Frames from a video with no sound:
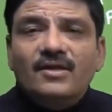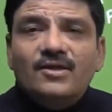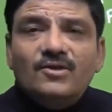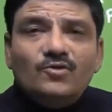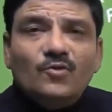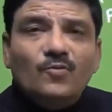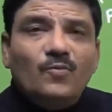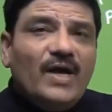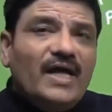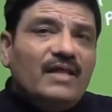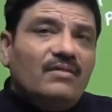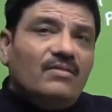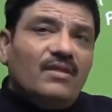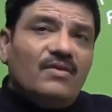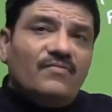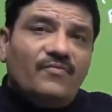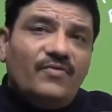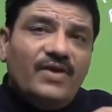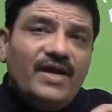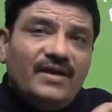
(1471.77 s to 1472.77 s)
So when
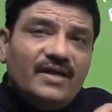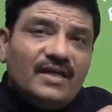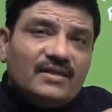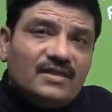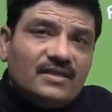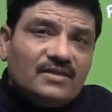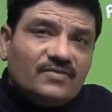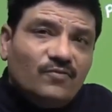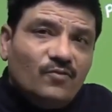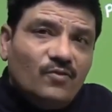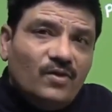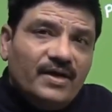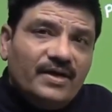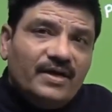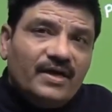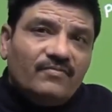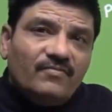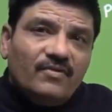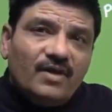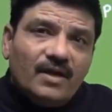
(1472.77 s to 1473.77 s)
the fetus is fully
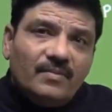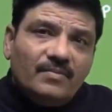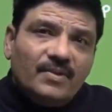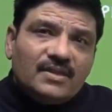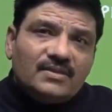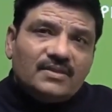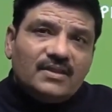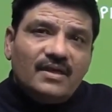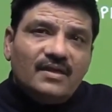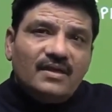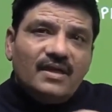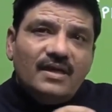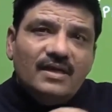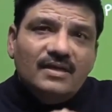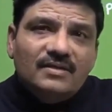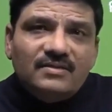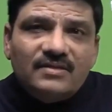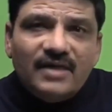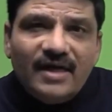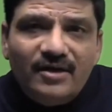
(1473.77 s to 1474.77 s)
developed, a signal
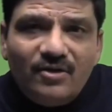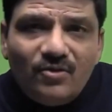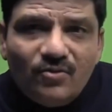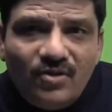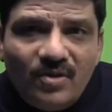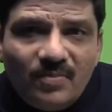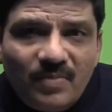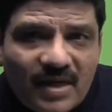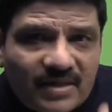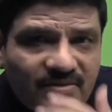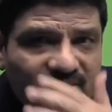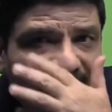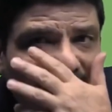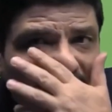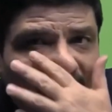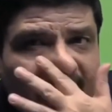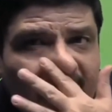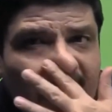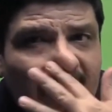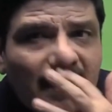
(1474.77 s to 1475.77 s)
is sent to the
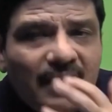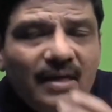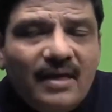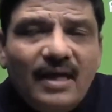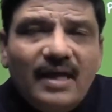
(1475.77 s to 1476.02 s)
placenta,